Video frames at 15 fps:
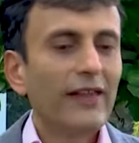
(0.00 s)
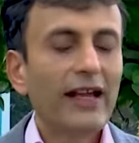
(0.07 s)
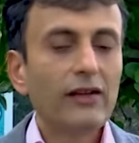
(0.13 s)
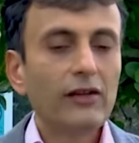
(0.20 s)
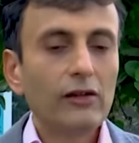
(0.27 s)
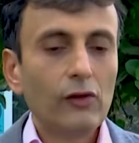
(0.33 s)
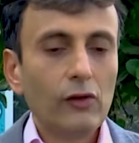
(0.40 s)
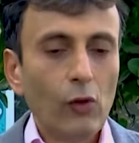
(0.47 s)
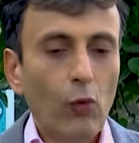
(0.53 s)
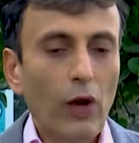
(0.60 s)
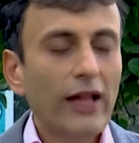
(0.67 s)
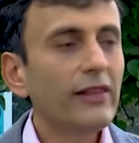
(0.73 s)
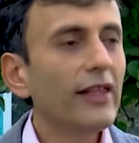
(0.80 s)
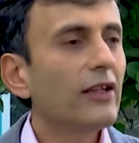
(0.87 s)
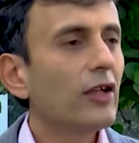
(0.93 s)
That
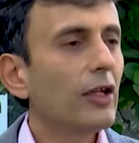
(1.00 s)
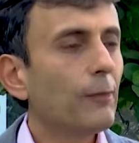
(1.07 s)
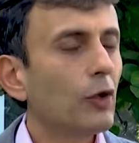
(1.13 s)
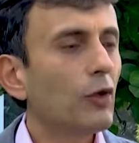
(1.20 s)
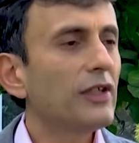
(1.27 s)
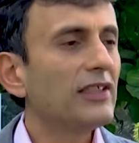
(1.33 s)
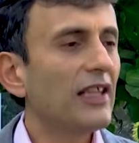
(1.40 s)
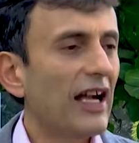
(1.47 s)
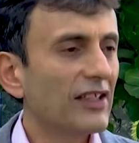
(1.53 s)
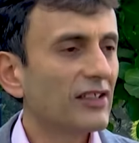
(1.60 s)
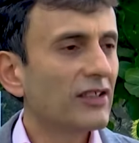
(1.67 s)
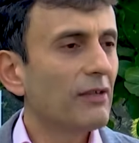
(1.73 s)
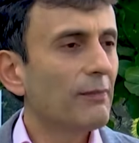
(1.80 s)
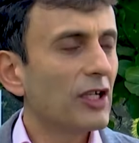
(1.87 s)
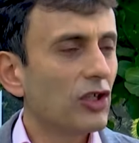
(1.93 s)
one, that crypto has
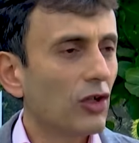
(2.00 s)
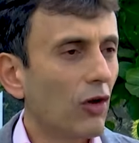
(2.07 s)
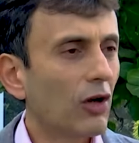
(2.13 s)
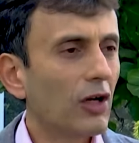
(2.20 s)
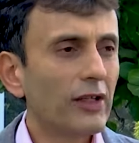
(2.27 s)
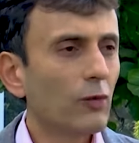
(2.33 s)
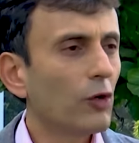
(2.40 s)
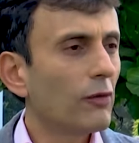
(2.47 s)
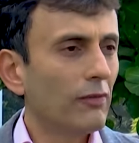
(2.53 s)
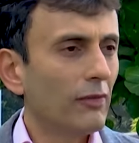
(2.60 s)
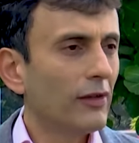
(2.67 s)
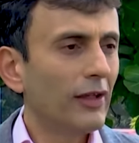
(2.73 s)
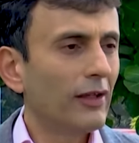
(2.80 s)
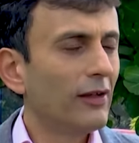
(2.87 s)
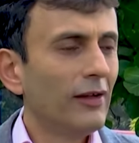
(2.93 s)
lasted much longer than what
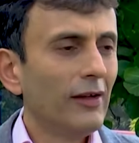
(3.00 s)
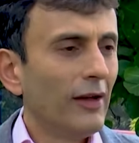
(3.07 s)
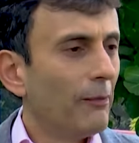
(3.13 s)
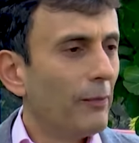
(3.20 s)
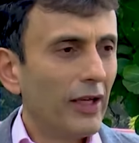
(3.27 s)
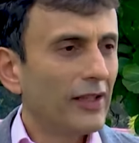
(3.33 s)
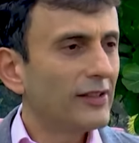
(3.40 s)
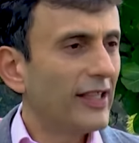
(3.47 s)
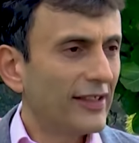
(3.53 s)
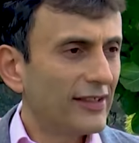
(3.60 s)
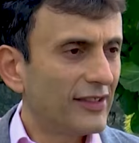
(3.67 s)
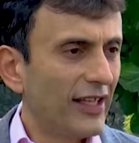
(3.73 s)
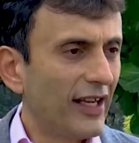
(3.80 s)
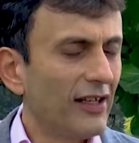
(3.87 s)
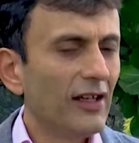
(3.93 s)
the bears
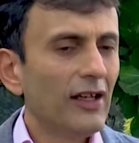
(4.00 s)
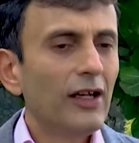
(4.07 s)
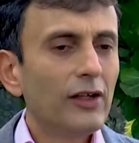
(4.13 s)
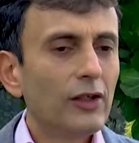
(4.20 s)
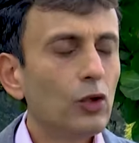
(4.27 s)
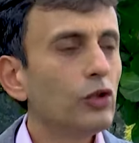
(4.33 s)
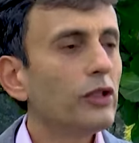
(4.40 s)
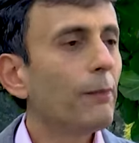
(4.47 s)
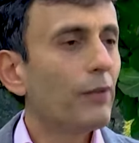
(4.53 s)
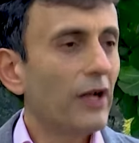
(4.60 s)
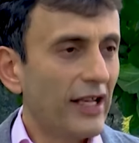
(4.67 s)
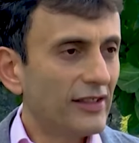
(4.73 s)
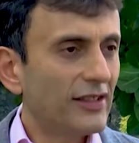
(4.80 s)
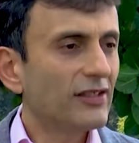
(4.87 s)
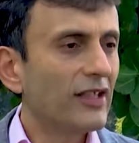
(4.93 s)
had said. Two, the
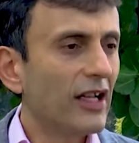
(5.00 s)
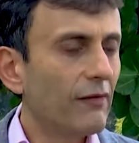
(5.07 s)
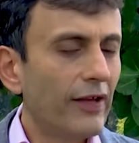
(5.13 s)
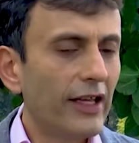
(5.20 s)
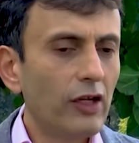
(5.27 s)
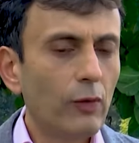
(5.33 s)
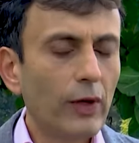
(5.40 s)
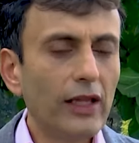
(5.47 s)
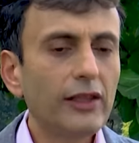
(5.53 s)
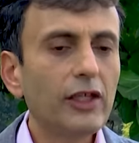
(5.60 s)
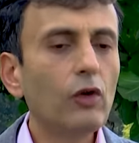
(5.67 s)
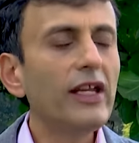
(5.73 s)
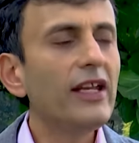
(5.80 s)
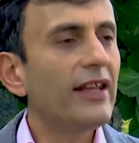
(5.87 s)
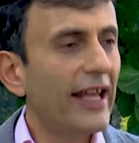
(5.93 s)
price has done very well.
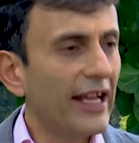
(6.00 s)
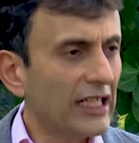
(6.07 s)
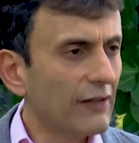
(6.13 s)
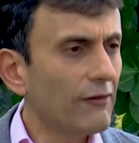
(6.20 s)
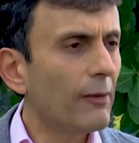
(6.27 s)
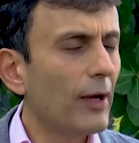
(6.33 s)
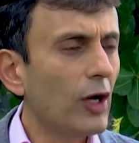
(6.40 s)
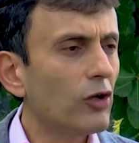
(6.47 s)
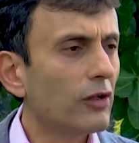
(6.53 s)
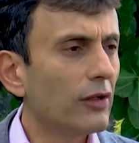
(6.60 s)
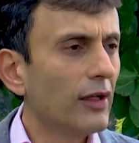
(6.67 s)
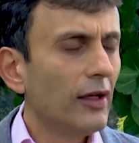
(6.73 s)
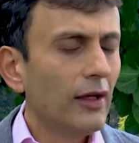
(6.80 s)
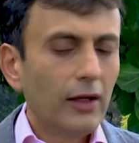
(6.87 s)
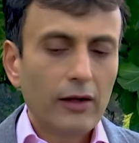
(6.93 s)
The only negative about
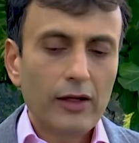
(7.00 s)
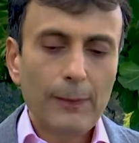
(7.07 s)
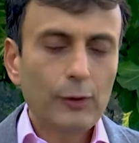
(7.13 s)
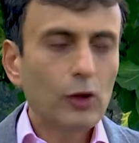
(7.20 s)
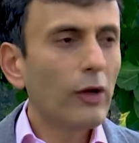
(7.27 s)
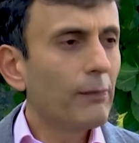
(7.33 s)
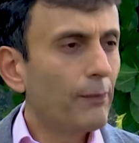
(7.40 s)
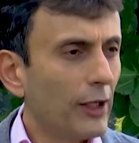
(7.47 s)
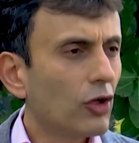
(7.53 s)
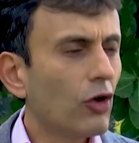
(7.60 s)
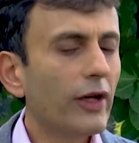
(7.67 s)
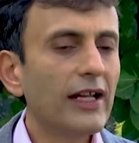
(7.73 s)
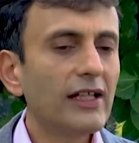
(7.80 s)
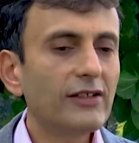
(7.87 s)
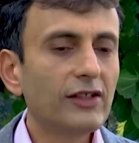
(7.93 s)
crypto and
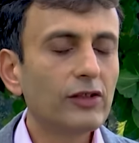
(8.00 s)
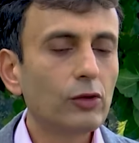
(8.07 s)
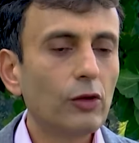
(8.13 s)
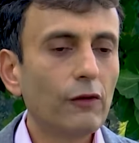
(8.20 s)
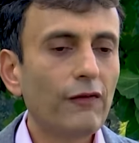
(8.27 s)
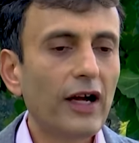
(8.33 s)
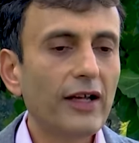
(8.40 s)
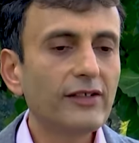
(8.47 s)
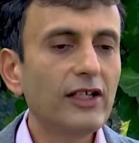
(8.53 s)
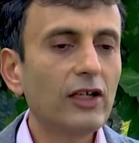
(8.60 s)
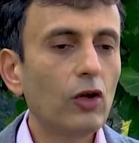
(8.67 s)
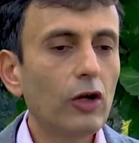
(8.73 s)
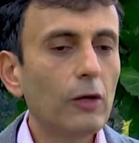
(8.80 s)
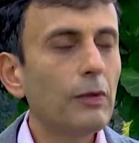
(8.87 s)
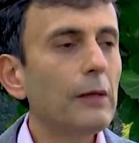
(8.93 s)
Bitcoin, I'll say so far, is
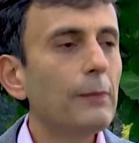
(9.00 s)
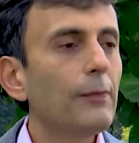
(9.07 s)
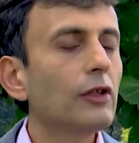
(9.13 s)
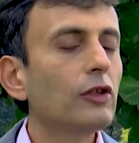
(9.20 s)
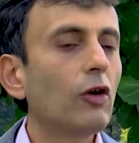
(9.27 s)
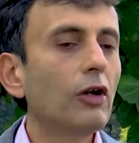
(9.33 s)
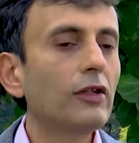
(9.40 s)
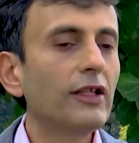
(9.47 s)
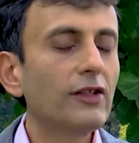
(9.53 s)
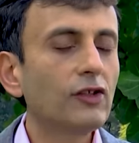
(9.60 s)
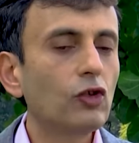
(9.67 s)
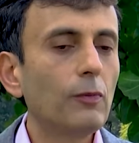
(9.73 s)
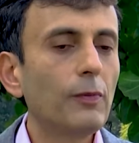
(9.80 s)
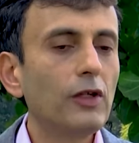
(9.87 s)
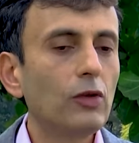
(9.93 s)
that a lot of people thought that
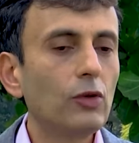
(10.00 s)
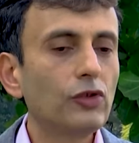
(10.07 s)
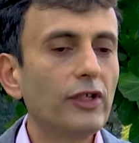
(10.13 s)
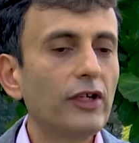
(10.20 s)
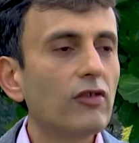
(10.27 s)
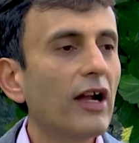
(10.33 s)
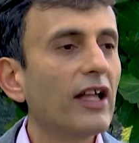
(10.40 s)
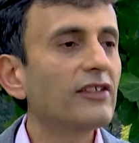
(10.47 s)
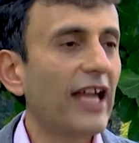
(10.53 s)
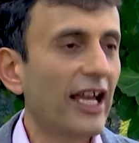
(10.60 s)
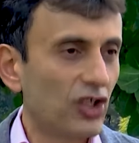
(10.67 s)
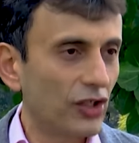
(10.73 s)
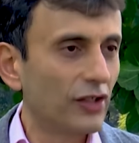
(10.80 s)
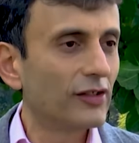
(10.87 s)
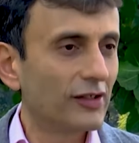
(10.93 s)
this could be used in
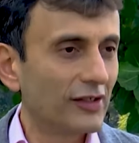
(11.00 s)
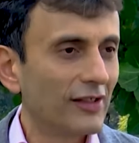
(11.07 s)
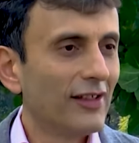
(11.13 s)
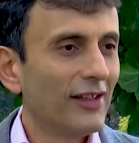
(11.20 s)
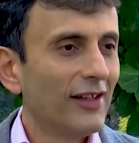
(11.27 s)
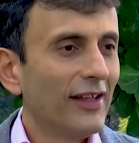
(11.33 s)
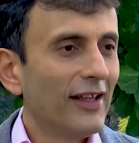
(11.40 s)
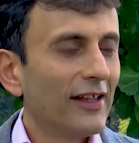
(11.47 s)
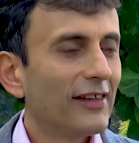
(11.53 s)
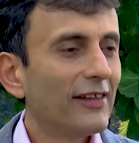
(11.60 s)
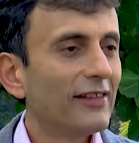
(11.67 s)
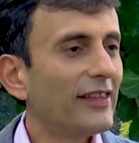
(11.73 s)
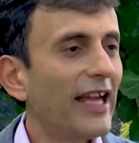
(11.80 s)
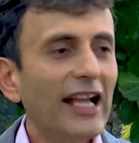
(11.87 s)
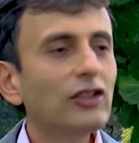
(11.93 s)
transactions. Mm-hmm.
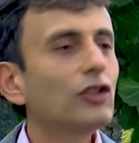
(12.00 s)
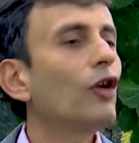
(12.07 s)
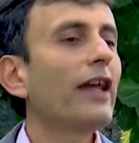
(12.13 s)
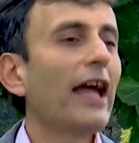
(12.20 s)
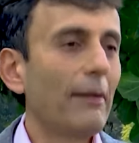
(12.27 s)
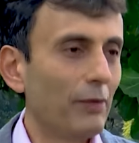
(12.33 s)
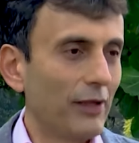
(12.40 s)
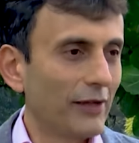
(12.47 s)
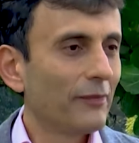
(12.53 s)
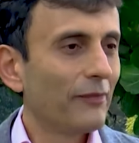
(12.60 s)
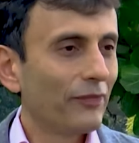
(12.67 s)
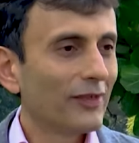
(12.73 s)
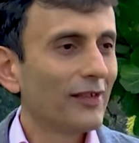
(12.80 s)
That's not happening.